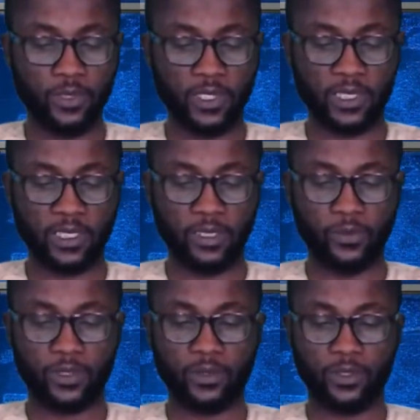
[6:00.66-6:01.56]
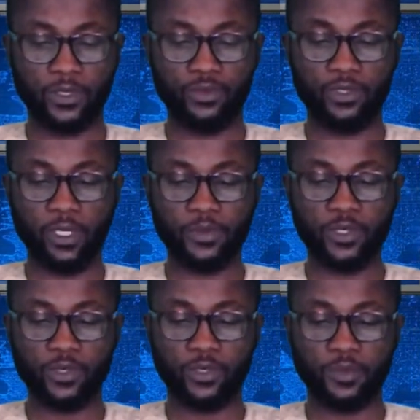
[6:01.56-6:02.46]
users and was considering
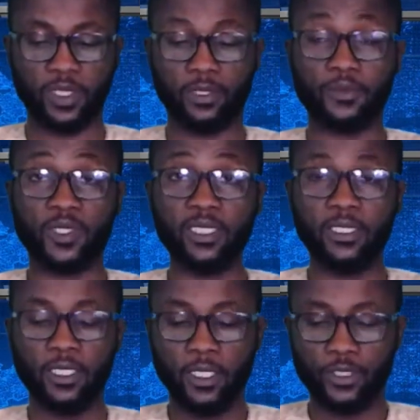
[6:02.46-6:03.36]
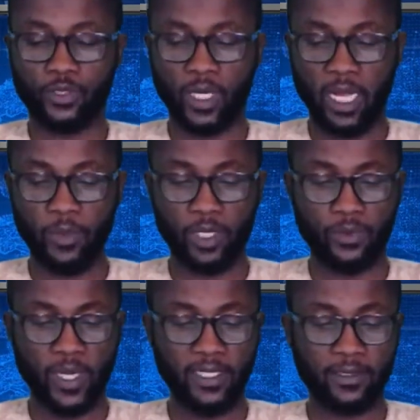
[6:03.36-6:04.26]
options to be adopted to
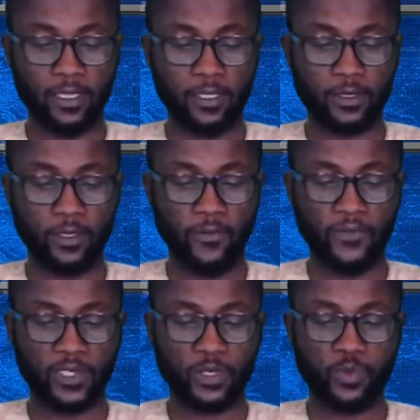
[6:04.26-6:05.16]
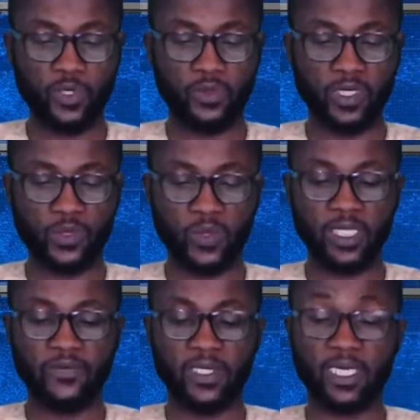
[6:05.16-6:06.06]
ameliorate the discomfort experience
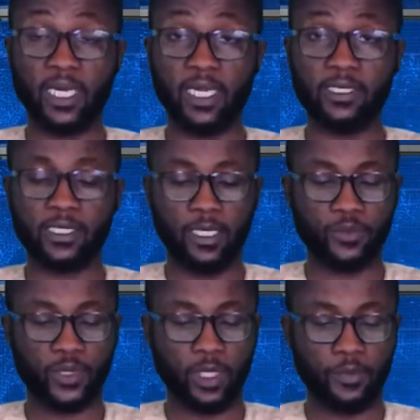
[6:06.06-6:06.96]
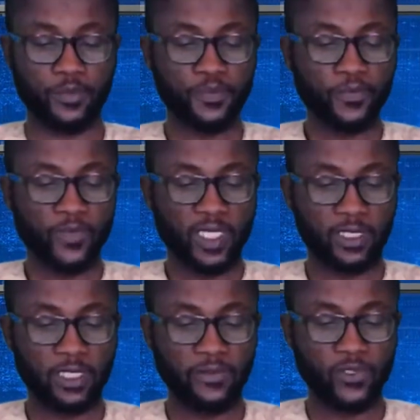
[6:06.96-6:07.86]
whenever the case comes up. The
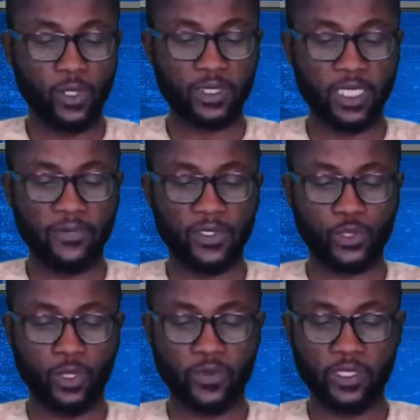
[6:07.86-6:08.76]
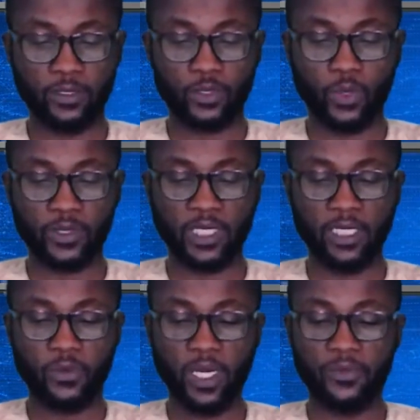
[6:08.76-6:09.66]
Chief Judge gave the assurance on
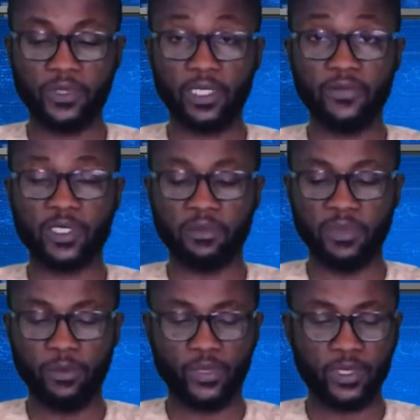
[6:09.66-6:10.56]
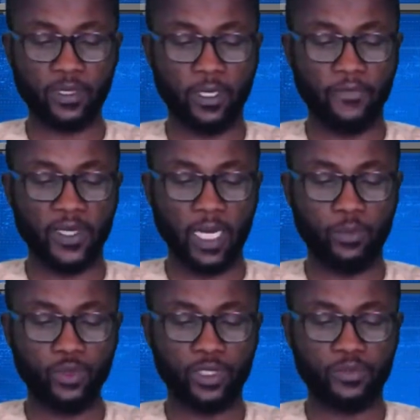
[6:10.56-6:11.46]
Thursday while receiving some members of the
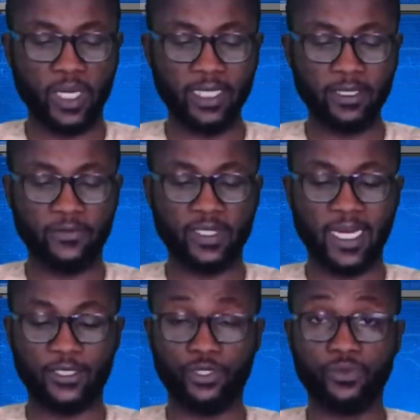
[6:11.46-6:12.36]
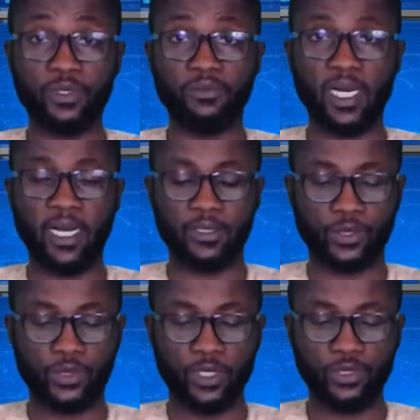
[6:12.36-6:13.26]
Abuja branch of the Nigerian Bar
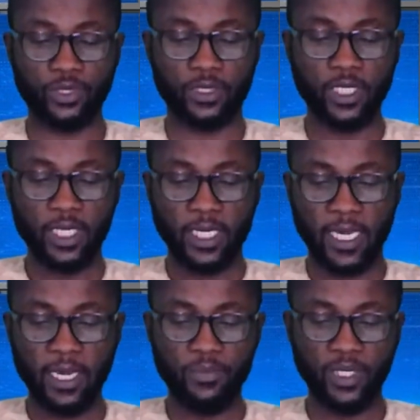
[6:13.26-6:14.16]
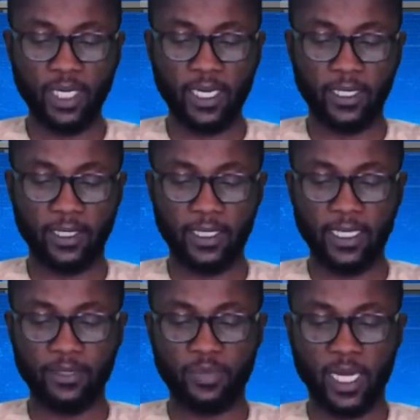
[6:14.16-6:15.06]
Association, NBA,
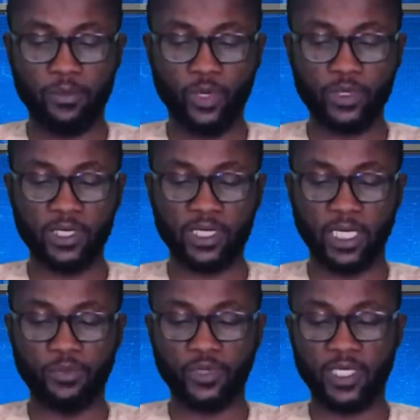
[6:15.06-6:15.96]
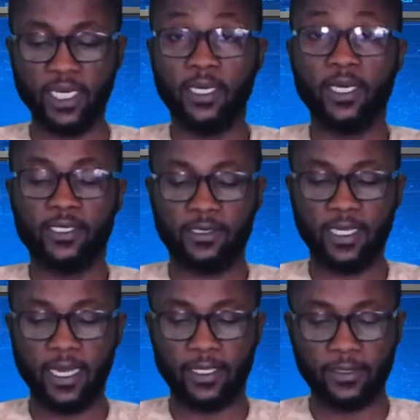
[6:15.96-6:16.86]
led by Moses Ebute
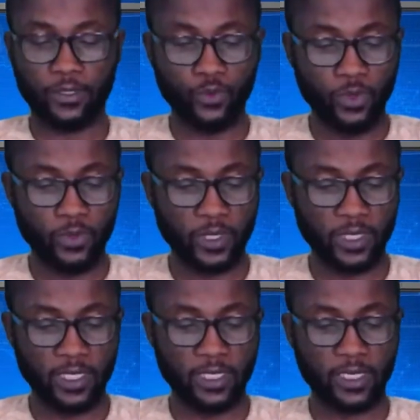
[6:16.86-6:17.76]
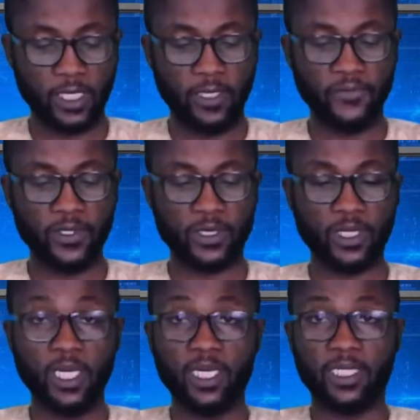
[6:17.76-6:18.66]
San, who was in his office.
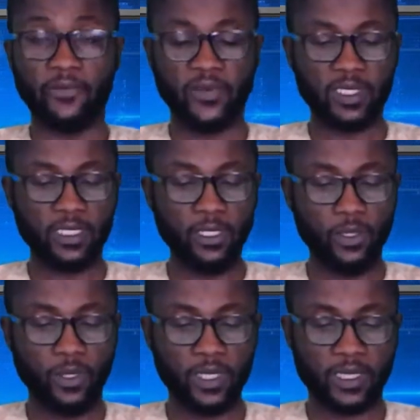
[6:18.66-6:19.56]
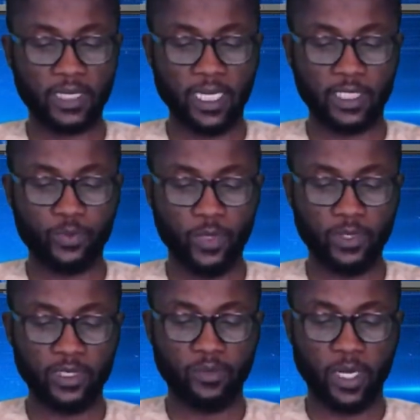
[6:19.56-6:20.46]
The visiting lawyers had
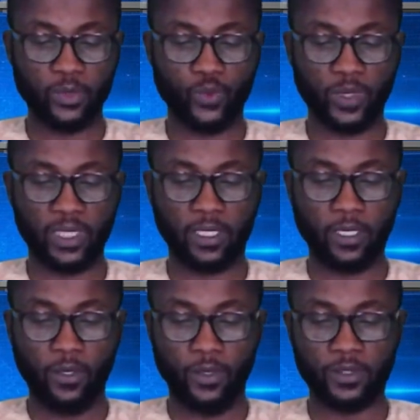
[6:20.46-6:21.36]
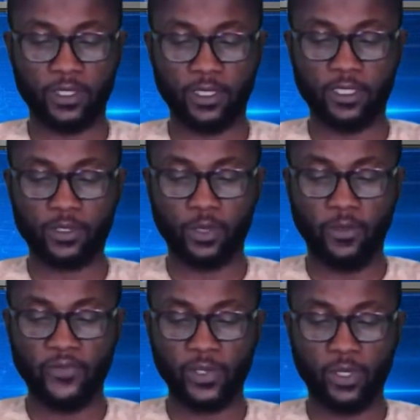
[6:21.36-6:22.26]
spoken about what they called the
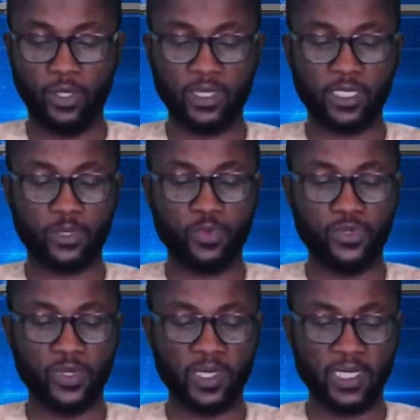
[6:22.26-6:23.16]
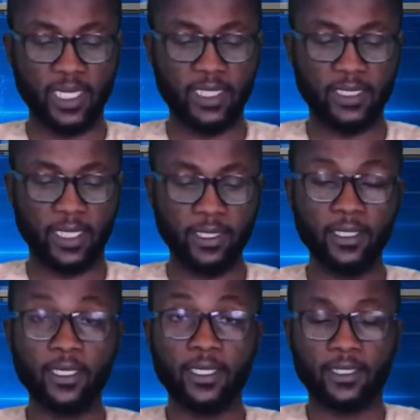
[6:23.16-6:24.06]
discomfort lawyers experience any day
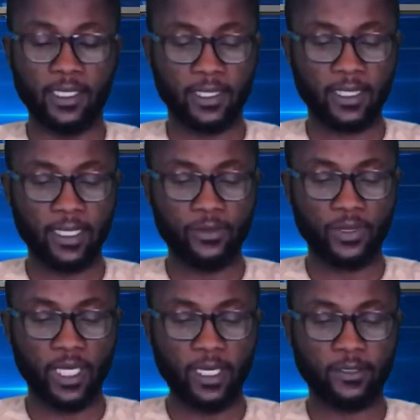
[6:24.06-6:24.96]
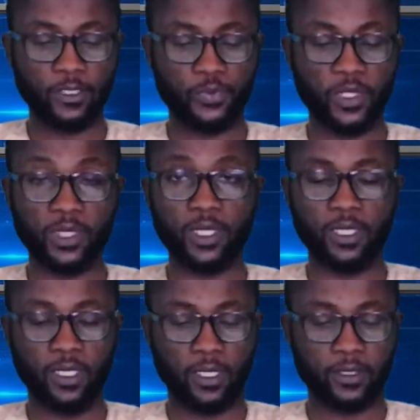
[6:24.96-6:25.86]
the Kano case is being
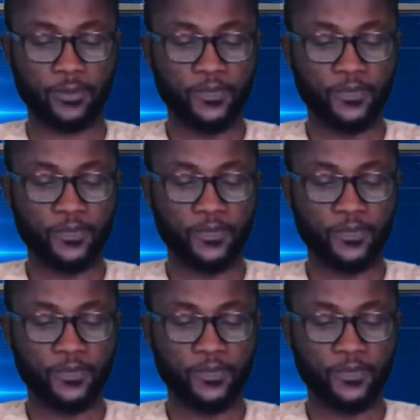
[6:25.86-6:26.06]
heard.